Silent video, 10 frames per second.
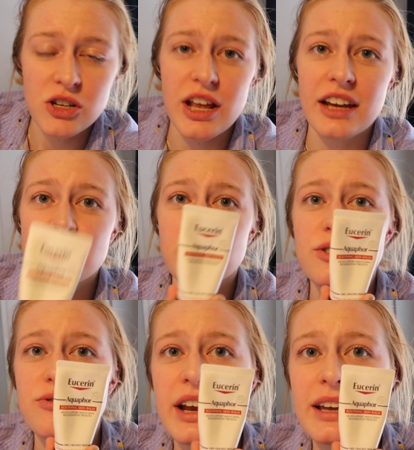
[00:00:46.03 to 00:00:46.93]
So I actually
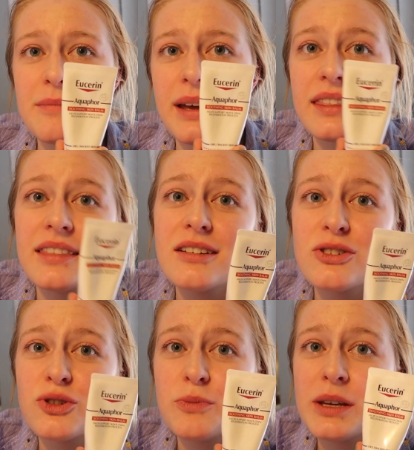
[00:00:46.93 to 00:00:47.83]
want to recommend
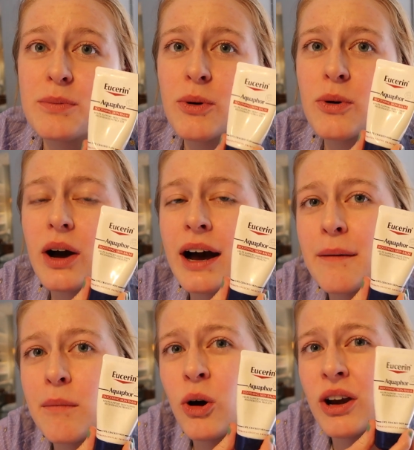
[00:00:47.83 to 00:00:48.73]
this to people
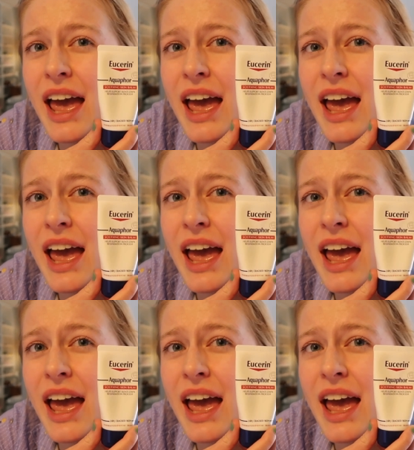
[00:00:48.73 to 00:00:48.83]
on